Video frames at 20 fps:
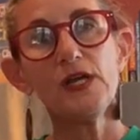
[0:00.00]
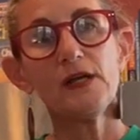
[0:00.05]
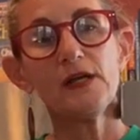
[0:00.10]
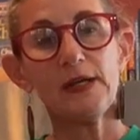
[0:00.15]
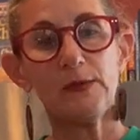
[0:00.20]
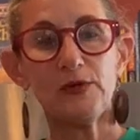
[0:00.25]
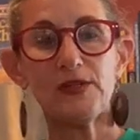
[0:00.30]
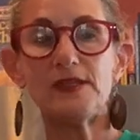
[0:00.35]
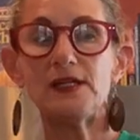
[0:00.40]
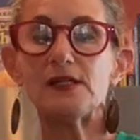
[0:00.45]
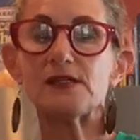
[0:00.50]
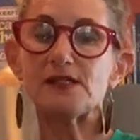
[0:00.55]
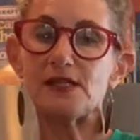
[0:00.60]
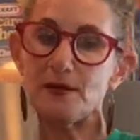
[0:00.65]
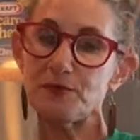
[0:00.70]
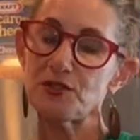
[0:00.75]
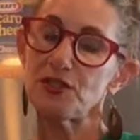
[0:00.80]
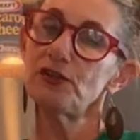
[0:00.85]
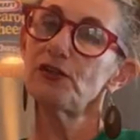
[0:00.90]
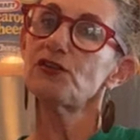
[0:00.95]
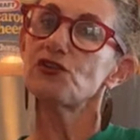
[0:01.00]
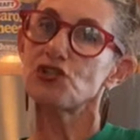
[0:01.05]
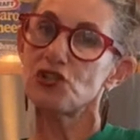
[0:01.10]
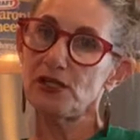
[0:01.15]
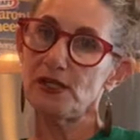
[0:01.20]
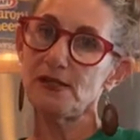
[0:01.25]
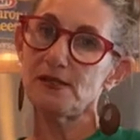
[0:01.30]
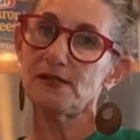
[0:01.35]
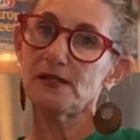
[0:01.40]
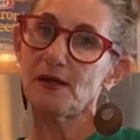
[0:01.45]
with the exception of the
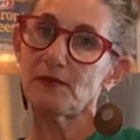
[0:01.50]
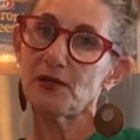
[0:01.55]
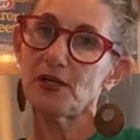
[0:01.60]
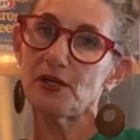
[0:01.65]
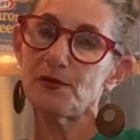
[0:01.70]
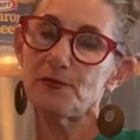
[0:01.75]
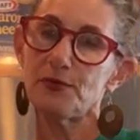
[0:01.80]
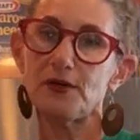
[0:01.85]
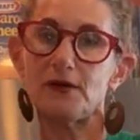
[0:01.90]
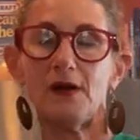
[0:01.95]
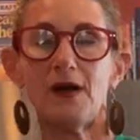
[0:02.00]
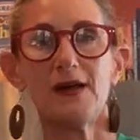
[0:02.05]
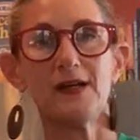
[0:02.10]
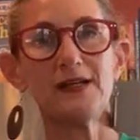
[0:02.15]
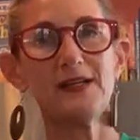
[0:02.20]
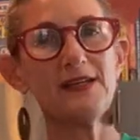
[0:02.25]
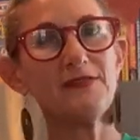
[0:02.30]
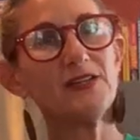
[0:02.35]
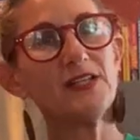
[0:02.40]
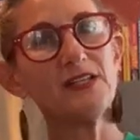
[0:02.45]
cheese I'm going to put on, and